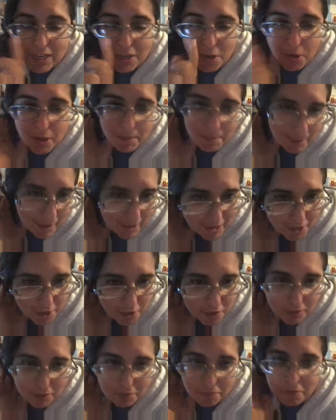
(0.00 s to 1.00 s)
go get my hair
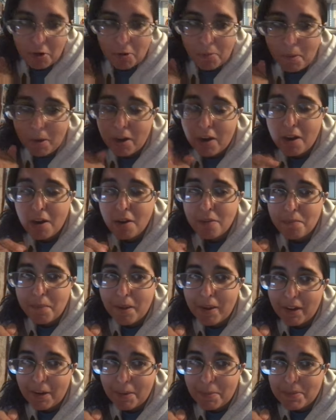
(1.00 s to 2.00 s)
done for tomorrow. My
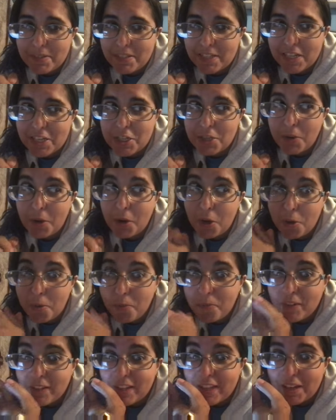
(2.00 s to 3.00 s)
grandma's going to do it.
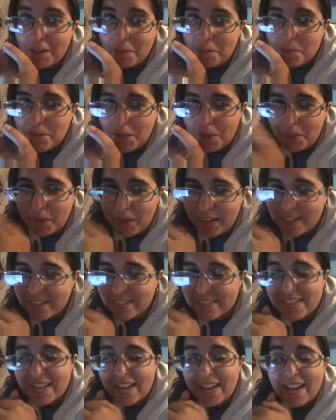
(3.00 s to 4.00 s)
Hopefully, it comes out
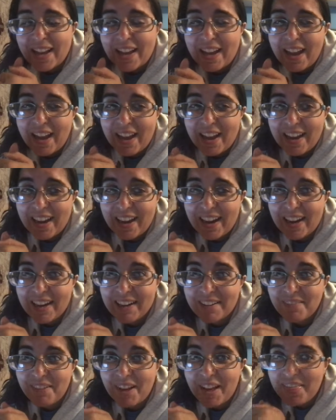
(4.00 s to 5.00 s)
nice.
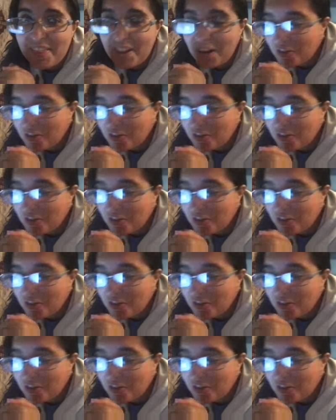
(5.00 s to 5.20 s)
Um, and then